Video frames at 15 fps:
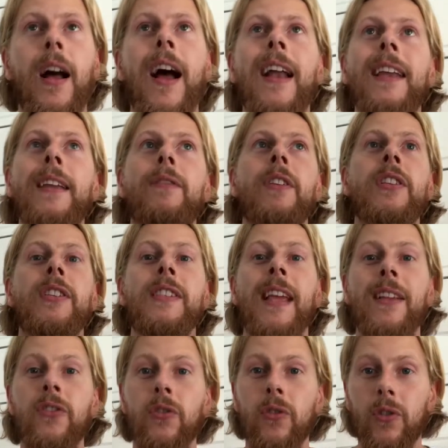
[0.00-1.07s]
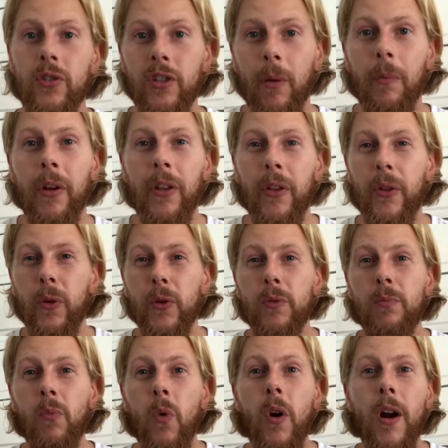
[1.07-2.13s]
I'll either send you to someone that knows
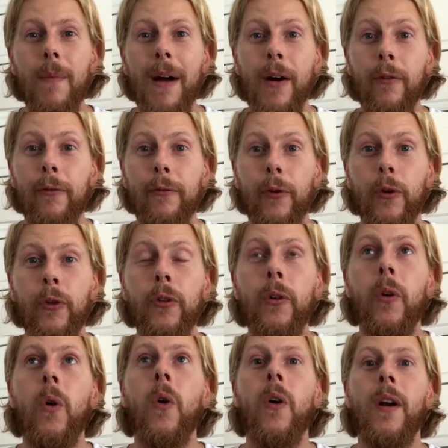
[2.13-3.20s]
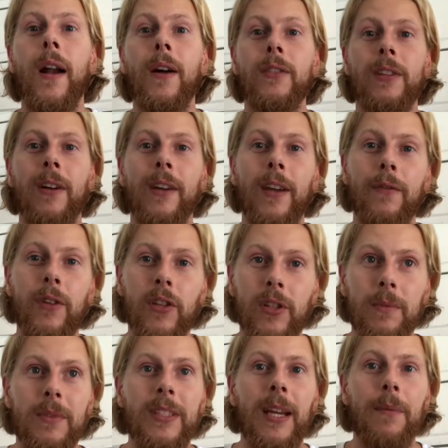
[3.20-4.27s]
more about food, or else I'll give you
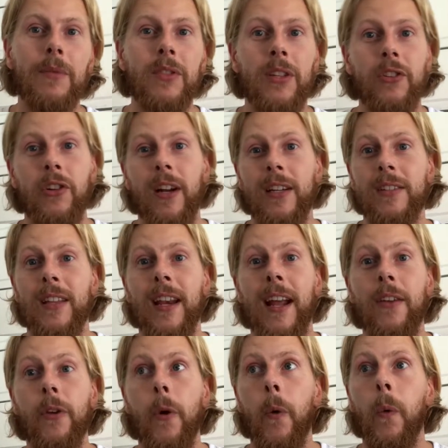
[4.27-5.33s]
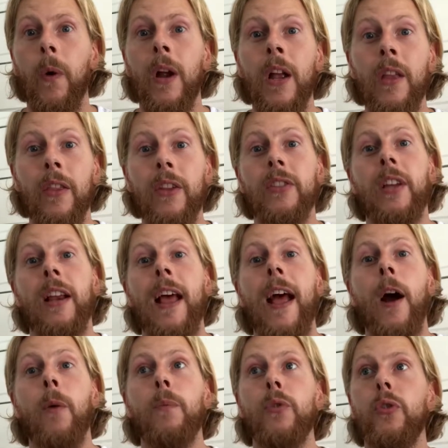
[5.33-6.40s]
some tips and tricks that I know that's going to
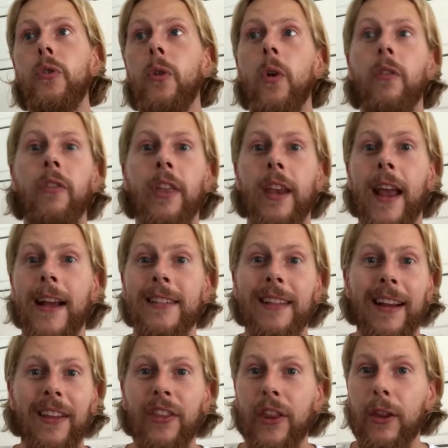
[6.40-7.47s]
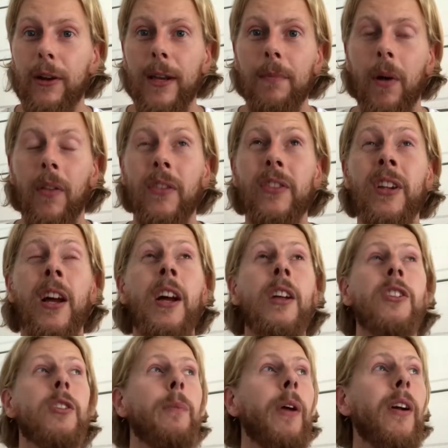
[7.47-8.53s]
help you over the next 3 months.
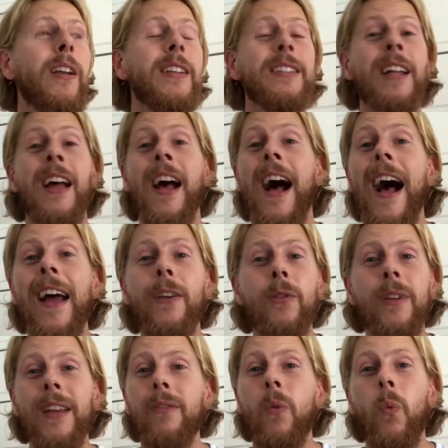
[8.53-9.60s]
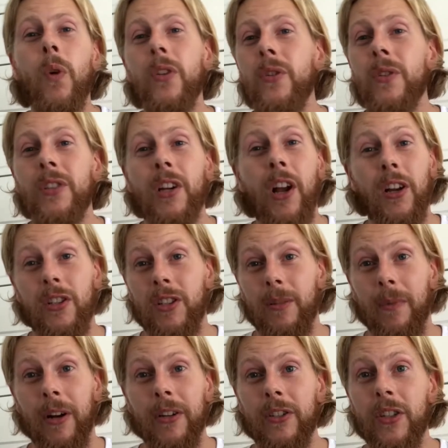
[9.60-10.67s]
To be honest, I don't even want you as a
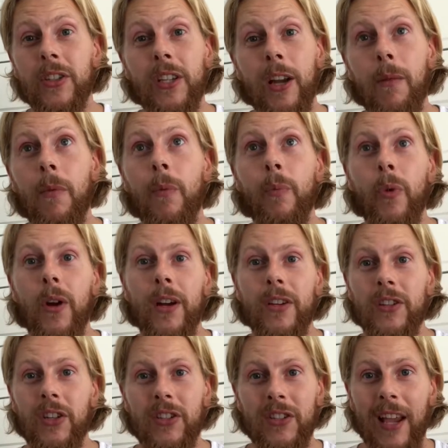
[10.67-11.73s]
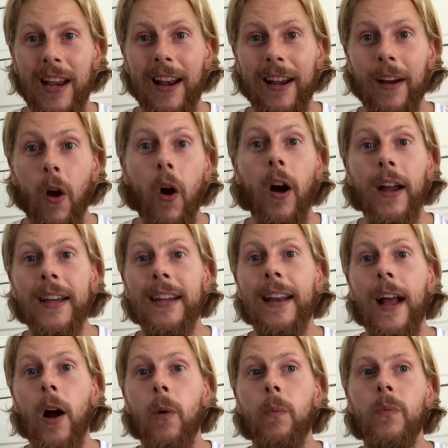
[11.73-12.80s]
customer. Just come on board and just say oh, I need
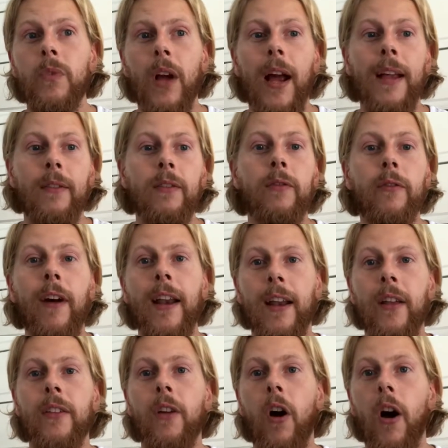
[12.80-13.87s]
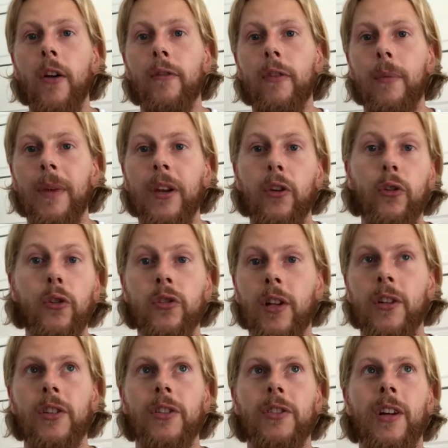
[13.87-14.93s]
help, I find it hard for me to do
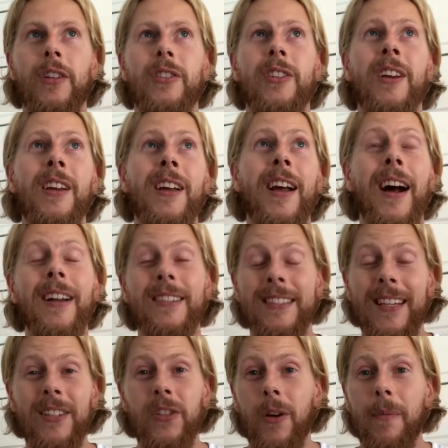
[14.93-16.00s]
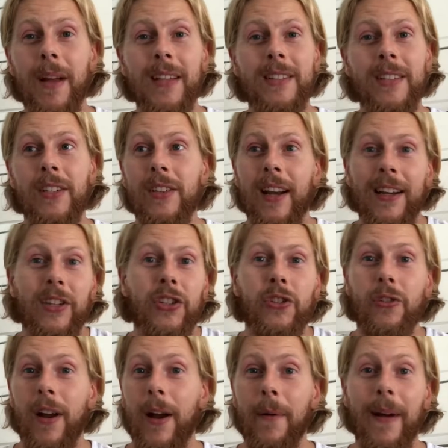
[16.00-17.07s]
such and such. I'll send you a message
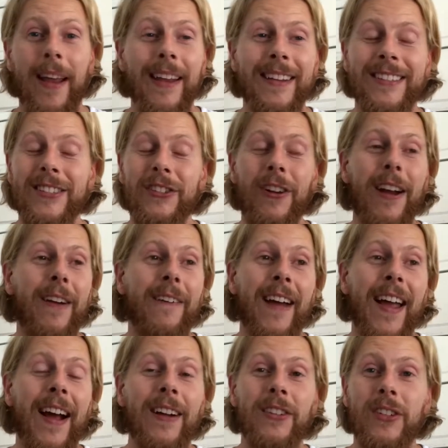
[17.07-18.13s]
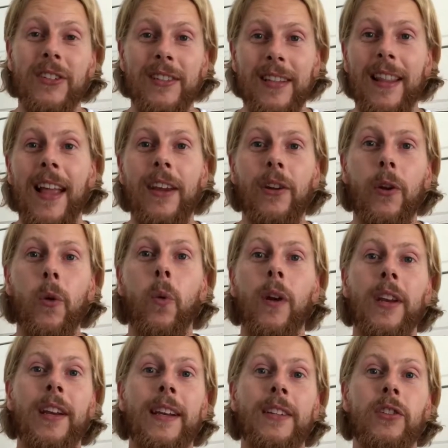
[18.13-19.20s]
straight away. I'll just let you know what
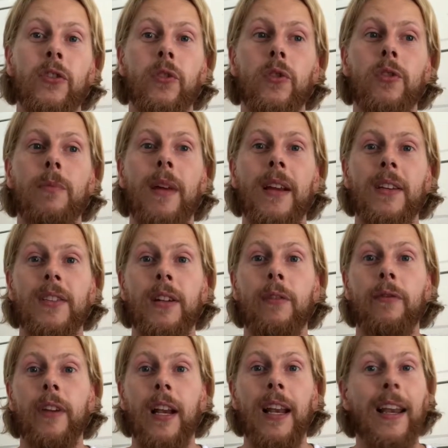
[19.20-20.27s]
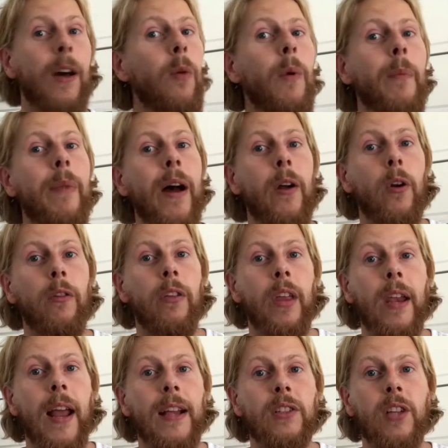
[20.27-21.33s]
you need to do to make yourself feel a little bit better over the
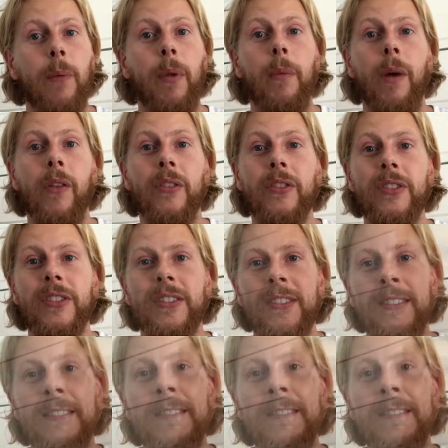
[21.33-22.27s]
next couple of months.